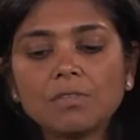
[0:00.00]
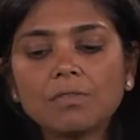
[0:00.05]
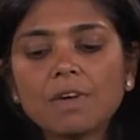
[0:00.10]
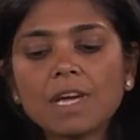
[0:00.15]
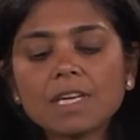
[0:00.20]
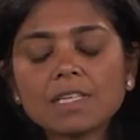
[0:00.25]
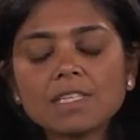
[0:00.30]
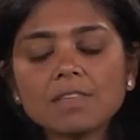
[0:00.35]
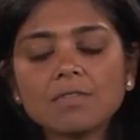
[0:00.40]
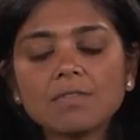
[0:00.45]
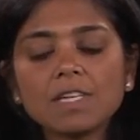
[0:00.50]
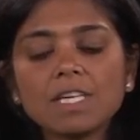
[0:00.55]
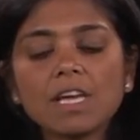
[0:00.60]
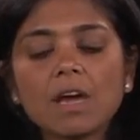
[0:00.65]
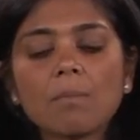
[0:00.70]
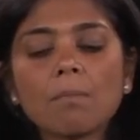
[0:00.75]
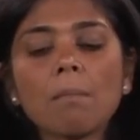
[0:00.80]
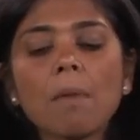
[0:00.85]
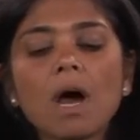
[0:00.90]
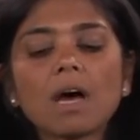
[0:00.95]
effectively
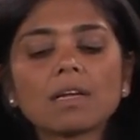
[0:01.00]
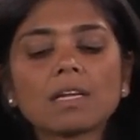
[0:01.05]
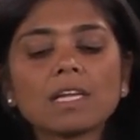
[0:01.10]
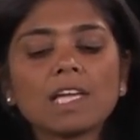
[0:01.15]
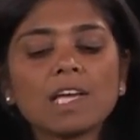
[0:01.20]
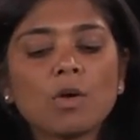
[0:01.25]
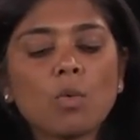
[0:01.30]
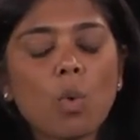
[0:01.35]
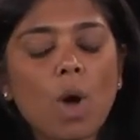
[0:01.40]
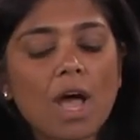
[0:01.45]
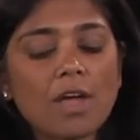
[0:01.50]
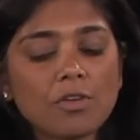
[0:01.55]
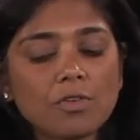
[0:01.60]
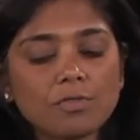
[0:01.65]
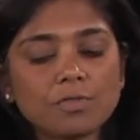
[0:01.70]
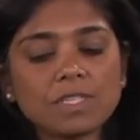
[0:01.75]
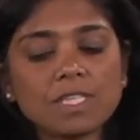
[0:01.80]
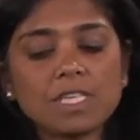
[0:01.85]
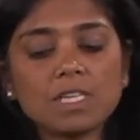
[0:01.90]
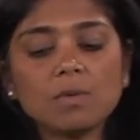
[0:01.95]
are modeling y
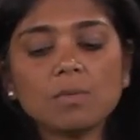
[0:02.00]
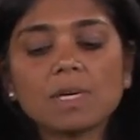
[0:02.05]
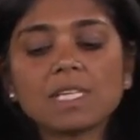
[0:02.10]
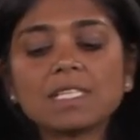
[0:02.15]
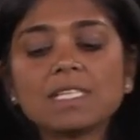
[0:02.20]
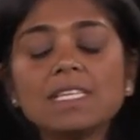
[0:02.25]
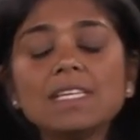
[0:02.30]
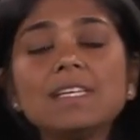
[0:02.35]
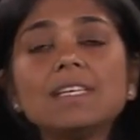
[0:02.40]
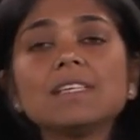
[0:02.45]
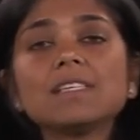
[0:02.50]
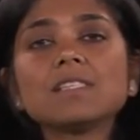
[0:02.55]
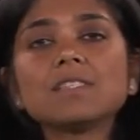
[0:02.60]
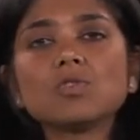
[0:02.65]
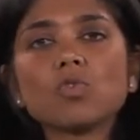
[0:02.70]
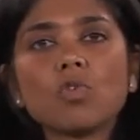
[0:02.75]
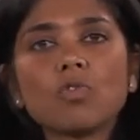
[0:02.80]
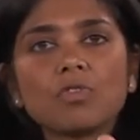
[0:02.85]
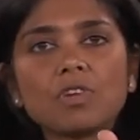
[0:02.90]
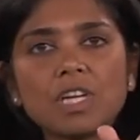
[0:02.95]
of t, where t is
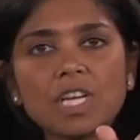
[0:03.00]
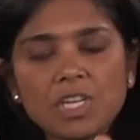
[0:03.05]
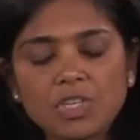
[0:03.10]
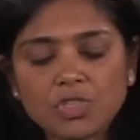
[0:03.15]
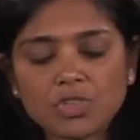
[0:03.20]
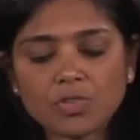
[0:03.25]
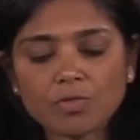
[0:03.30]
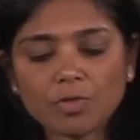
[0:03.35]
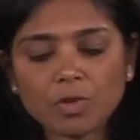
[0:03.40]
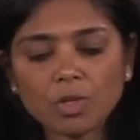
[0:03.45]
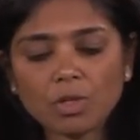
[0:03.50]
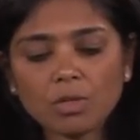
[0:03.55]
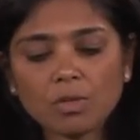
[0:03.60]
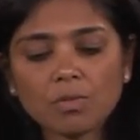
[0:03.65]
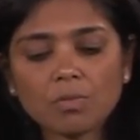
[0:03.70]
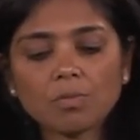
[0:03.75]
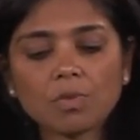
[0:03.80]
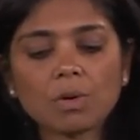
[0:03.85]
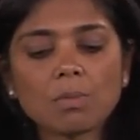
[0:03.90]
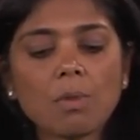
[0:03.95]
over an interval,
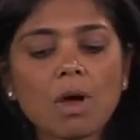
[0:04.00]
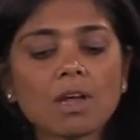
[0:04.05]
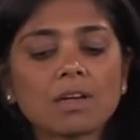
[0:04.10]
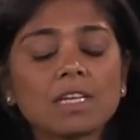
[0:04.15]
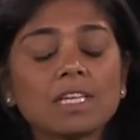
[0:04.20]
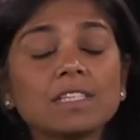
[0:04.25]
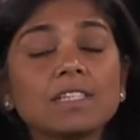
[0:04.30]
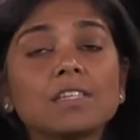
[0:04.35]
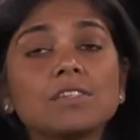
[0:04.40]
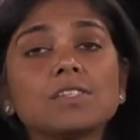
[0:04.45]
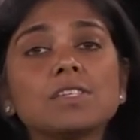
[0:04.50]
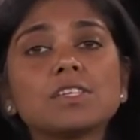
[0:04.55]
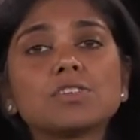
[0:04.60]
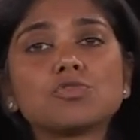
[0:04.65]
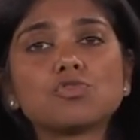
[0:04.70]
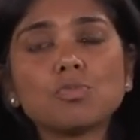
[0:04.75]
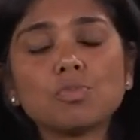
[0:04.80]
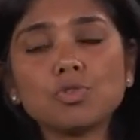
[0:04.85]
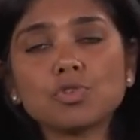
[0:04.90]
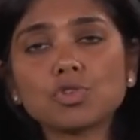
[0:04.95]
we are modeling the
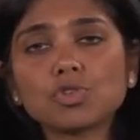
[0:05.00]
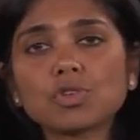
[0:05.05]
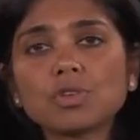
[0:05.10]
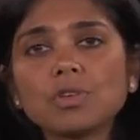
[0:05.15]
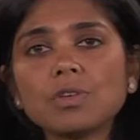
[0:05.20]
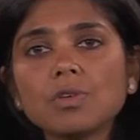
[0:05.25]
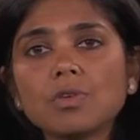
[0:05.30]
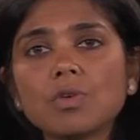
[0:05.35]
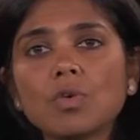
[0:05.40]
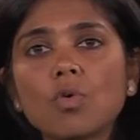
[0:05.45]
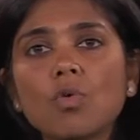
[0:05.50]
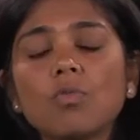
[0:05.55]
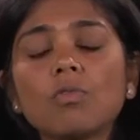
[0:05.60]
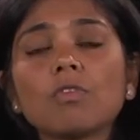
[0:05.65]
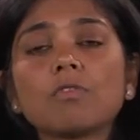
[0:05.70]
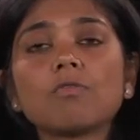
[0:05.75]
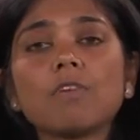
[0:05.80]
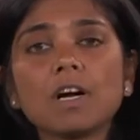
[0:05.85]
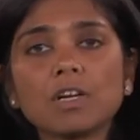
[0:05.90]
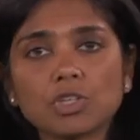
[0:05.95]
distribution over
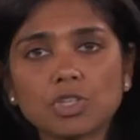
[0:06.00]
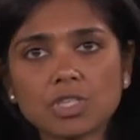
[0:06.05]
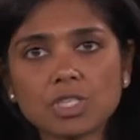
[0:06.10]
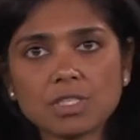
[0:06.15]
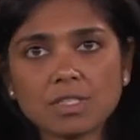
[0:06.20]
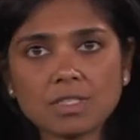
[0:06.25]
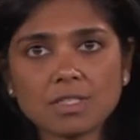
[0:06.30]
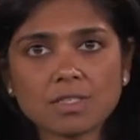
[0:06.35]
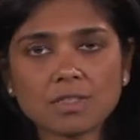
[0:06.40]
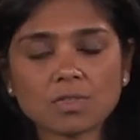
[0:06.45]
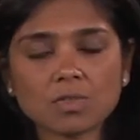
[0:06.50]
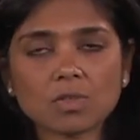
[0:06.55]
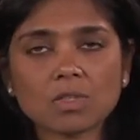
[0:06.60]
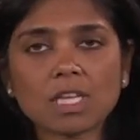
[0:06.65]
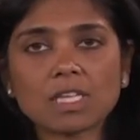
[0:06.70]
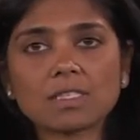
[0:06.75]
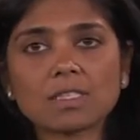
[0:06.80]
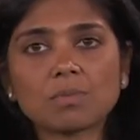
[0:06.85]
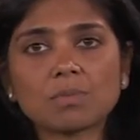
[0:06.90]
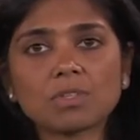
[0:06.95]
functions. So
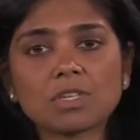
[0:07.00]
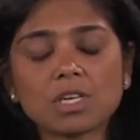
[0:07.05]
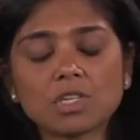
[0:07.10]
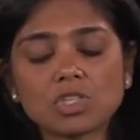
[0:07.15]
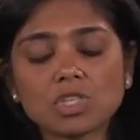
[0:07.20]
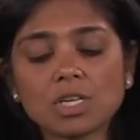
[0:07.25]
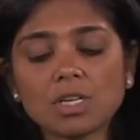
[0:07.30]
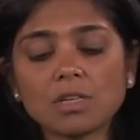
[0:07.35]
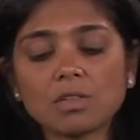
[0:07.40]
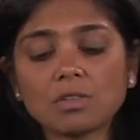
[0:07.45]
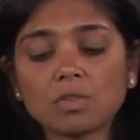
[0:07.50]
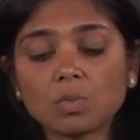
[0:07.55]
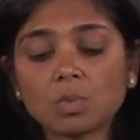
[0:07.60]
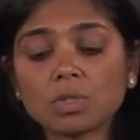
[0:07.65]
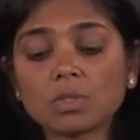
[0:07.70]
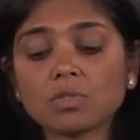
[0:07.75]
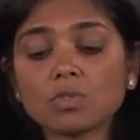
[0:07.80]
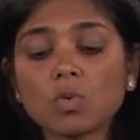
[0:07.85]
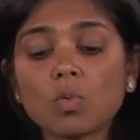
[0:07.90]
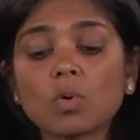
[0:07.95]
that's a potential.
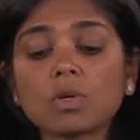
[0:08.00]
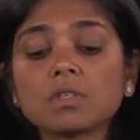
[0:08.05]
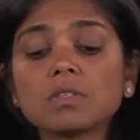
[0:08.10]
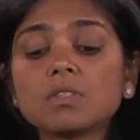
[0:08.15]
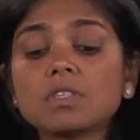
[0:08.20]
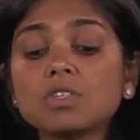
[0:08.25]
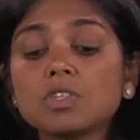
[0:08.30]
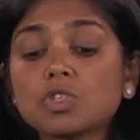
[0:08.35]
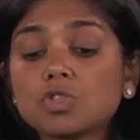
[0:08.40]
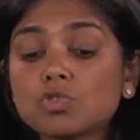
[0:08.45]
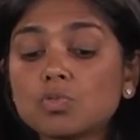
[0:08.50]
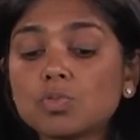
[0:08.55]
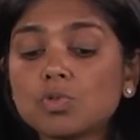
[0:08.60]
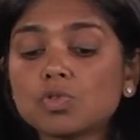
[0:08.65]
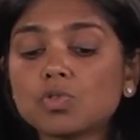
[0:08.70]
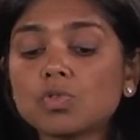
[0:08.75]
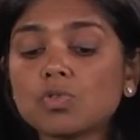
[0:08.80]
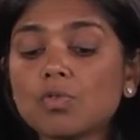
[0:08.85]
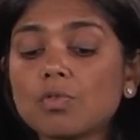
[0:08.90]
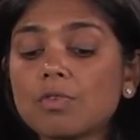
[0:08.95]
So what is the
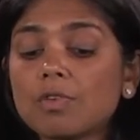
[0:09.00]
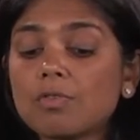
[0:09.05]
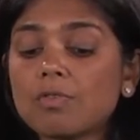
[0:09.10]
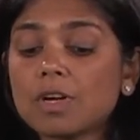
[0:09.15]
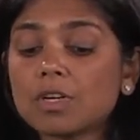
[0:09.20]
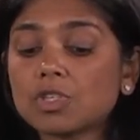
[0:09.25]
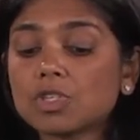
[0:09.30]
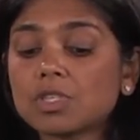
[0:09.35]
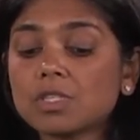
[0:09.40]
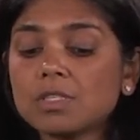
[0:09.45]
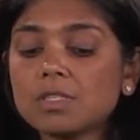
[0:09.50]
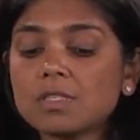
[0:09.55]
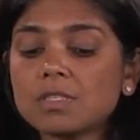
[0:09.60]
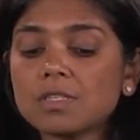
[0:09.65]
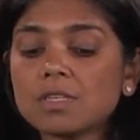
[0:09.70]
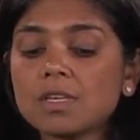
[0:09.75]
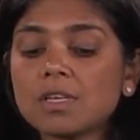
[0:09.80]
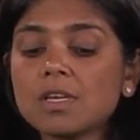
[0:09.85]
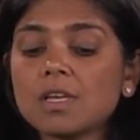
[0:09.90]
distribution over functions